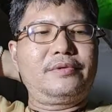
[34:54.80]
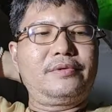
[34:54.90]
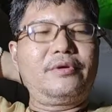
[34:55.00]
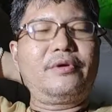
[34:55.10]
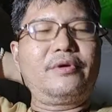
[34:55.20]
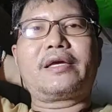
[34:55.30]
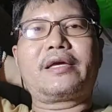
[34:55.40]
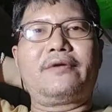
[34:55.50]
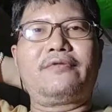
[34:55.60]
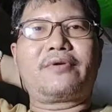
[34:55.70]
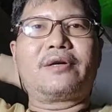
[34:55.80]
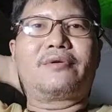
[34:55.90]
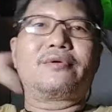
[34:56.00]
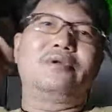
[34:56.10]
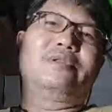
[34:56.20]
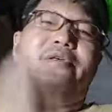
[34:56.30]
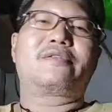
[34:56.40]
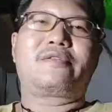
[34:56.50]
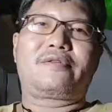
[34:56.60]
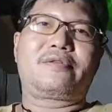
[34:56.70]
lucky if you can do all
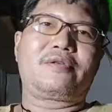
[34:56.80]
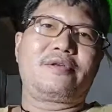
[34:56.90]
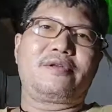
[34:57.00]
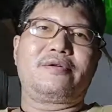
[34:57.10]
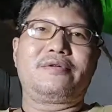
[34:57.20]
this. You